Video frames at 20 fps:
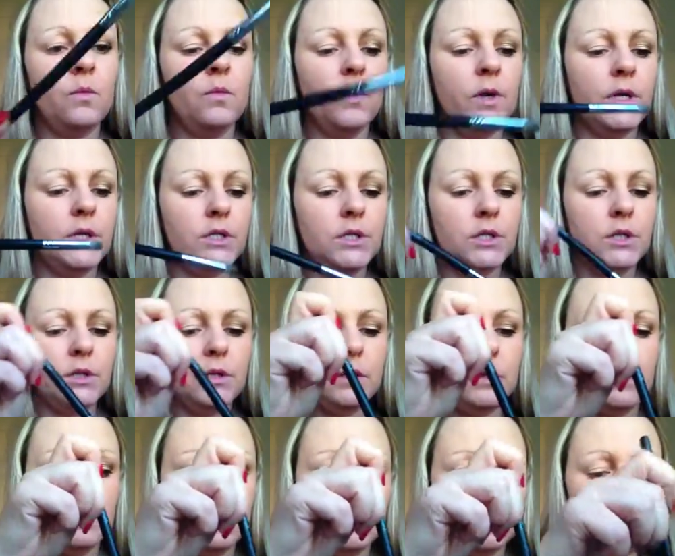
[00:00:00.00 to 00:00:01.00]
which
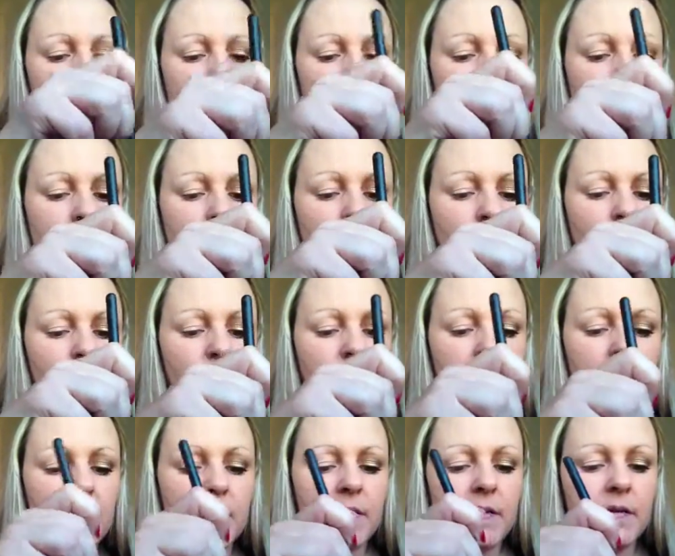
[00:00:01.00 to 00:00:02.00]
this one
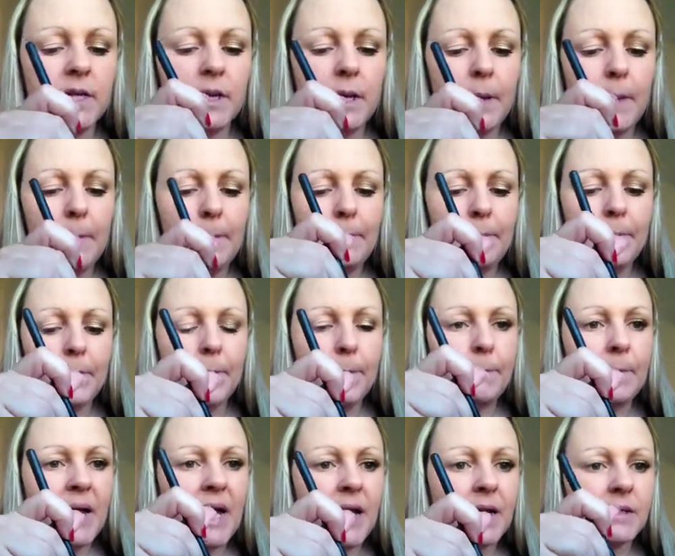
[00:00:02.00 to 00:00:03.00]
really
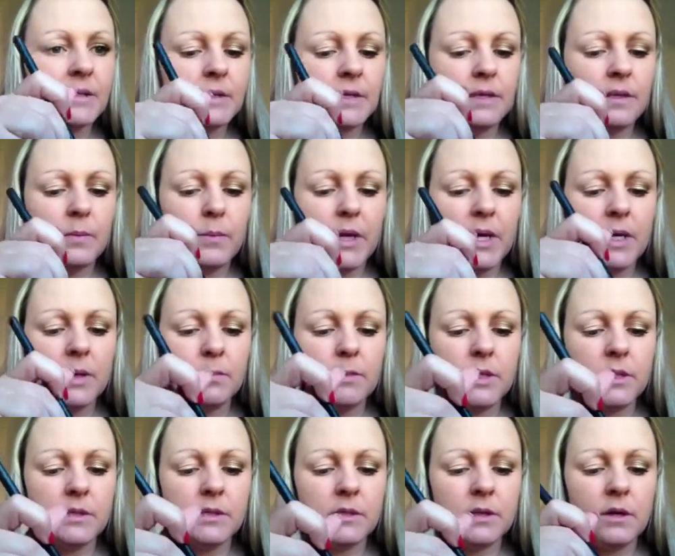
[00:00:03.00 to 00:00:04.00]
packs in the
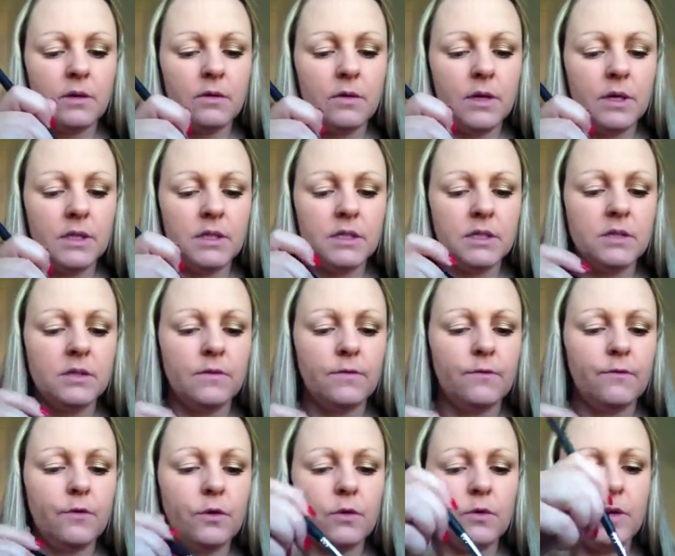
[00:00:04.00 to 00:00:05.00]
pigment so it doesn't
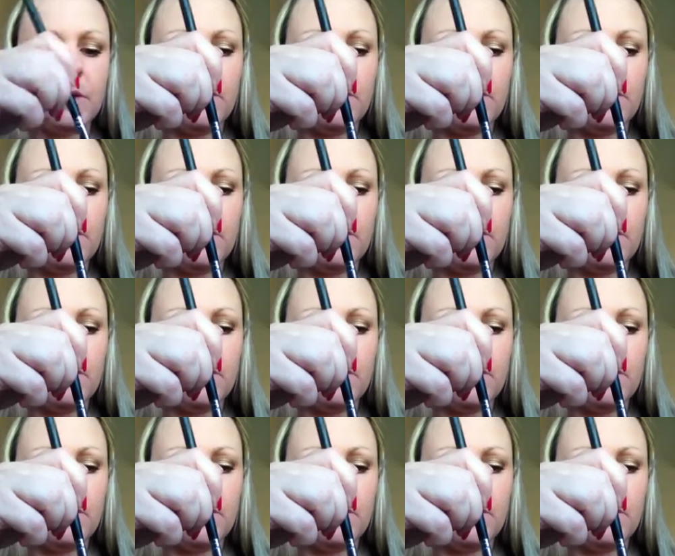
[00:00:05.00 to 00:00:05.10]
fall.